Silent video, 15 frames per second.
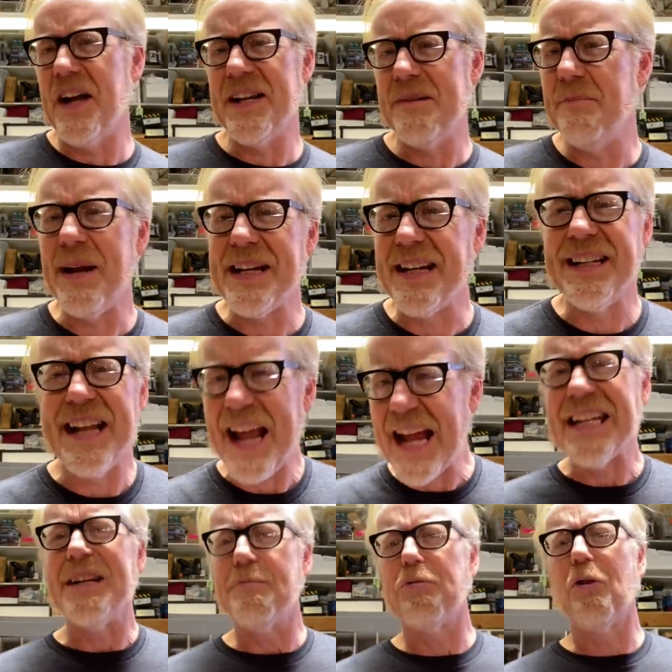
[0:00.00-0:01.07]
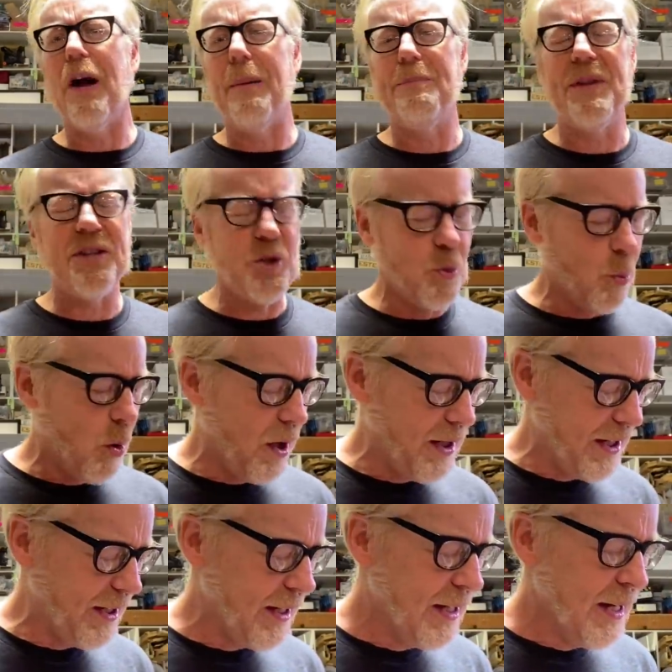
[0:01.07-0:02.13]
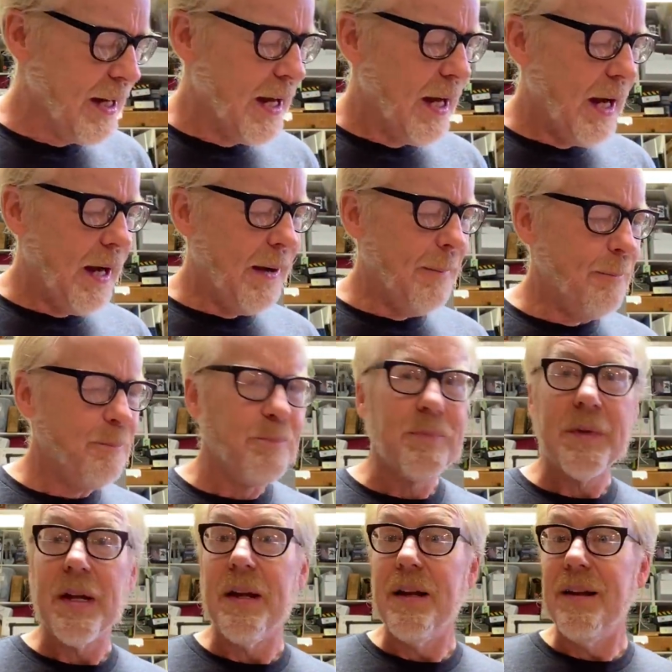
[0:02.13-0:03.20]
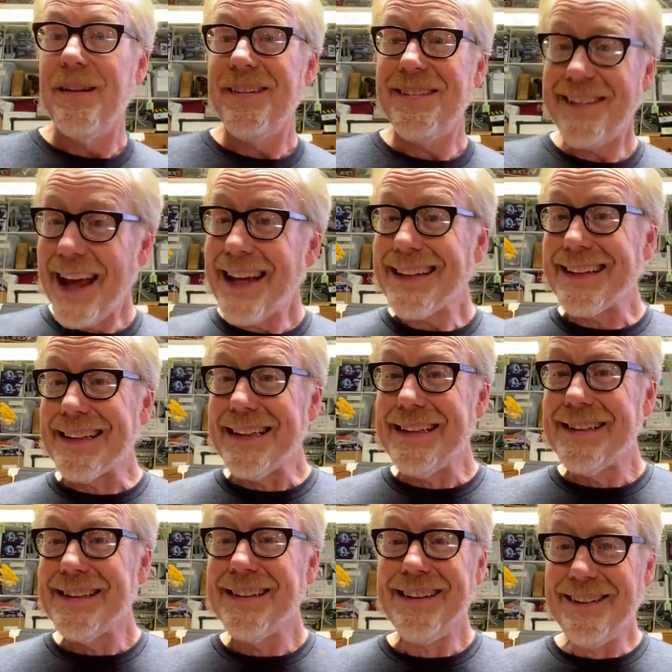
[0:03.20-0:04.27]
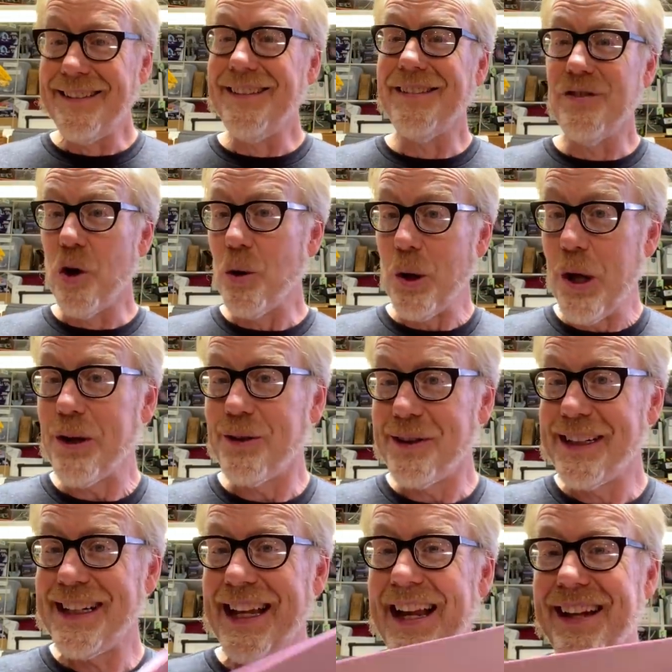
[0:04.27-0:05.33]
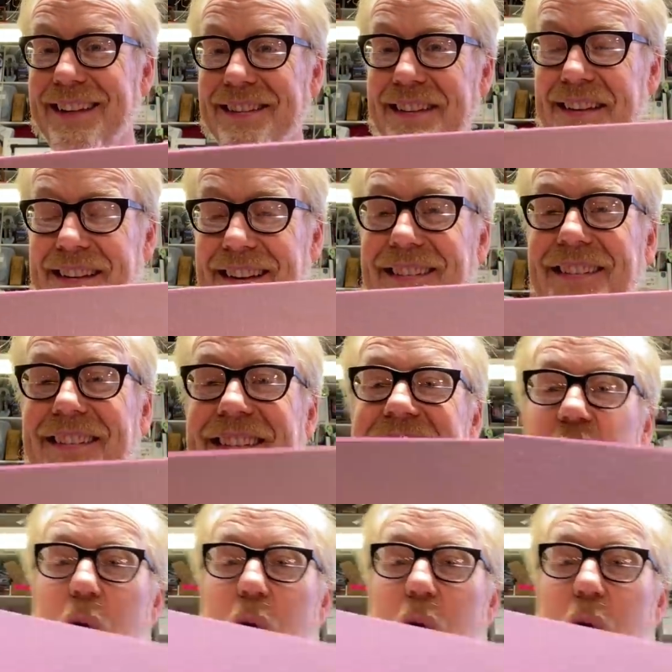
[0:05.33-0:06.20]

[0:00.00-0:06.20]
and make into any prop that you wanted. Um, Sadly, this is no longer the case. This is the